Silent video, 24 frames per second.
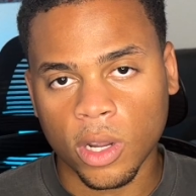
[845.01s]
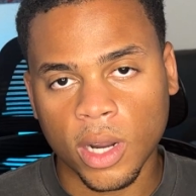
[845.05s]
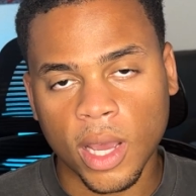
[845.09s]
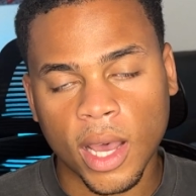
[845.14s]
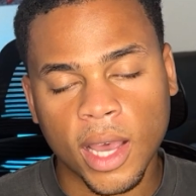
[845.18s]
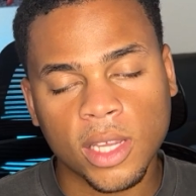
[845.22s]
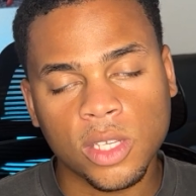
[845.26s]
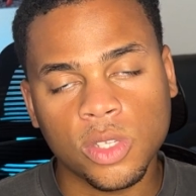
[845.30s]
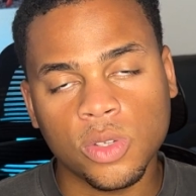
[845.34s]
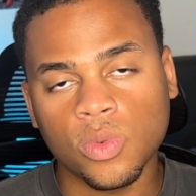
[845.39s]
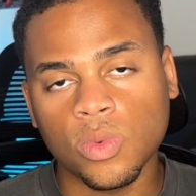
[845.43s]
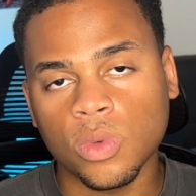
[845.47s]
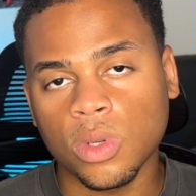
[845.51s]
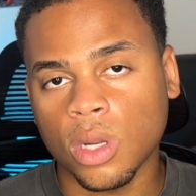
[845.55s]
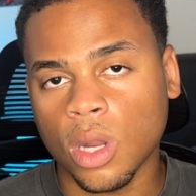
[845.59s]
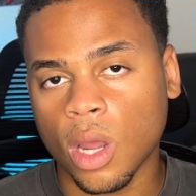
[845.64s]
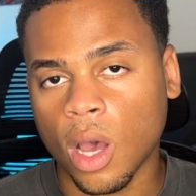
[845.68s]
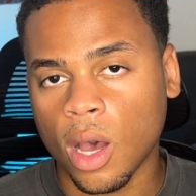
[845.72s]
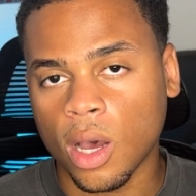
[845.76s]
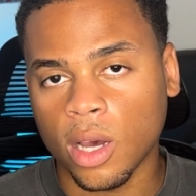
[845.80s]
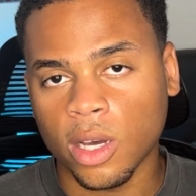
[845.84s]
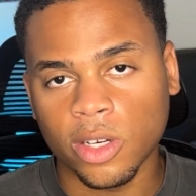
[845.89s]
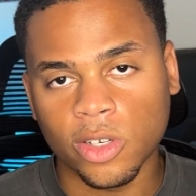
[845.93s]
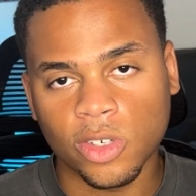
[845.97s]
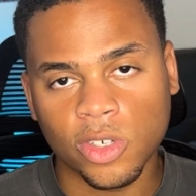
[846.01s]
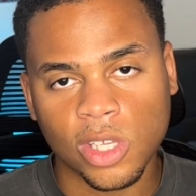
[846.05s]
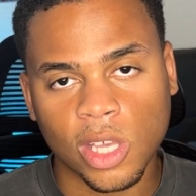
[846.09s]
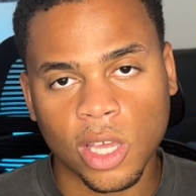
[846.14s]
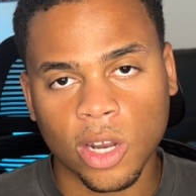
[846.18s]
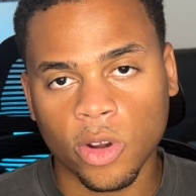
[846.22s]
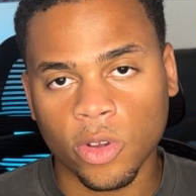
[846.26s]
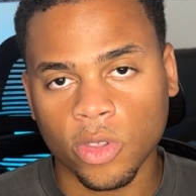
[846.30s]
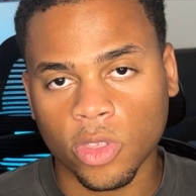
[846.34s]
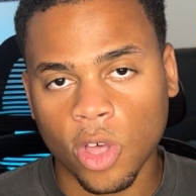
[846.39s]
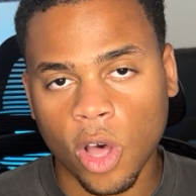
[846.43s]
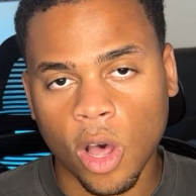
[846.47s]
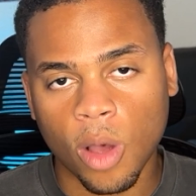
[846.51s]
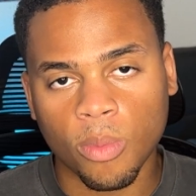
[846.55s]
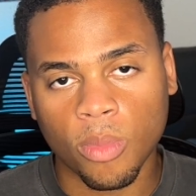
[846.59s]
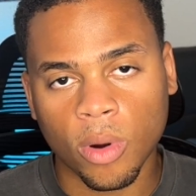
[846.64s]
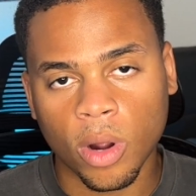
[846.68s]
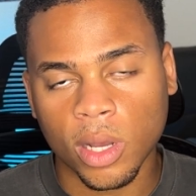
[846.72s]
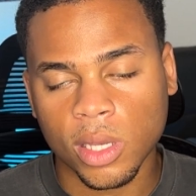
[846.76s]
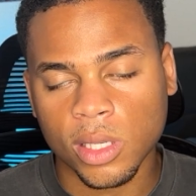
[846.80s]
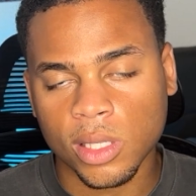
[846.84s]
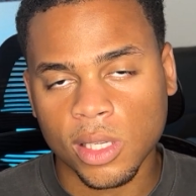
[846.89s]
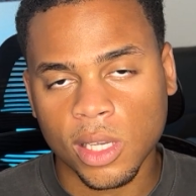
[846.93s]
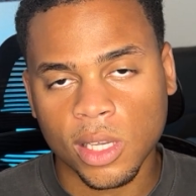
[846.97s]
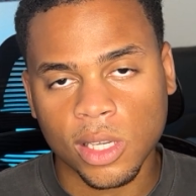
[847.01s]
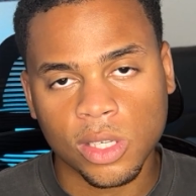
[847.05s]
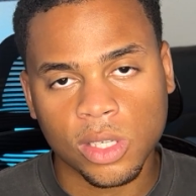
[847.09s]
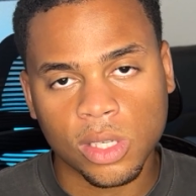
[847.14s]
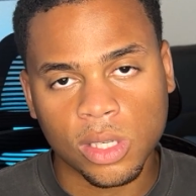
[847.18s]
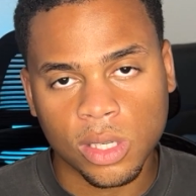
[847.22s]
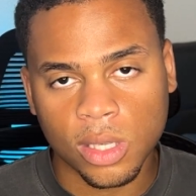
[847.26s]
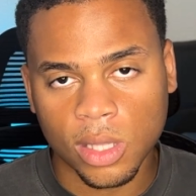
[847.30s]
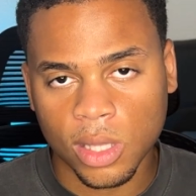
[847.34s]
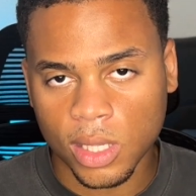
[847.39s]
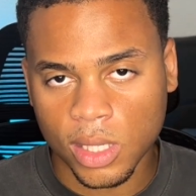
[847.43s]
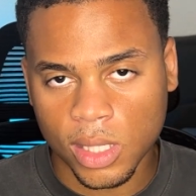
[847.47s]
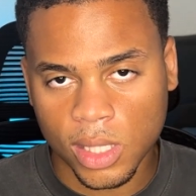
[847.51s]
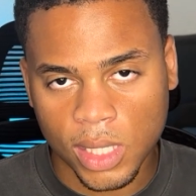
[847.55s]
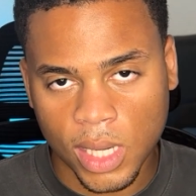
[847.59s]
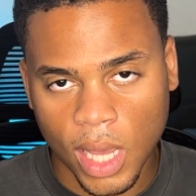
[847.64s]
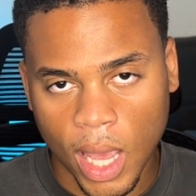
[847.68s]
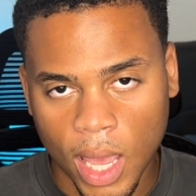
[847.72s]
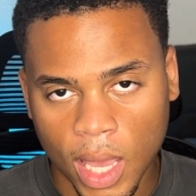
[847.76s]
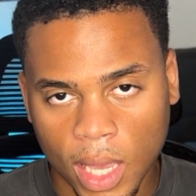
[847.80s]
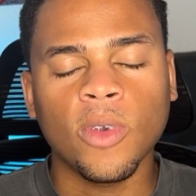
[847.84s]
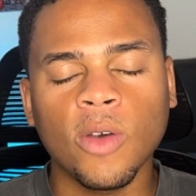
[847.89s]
I do not understand her thought process to this day.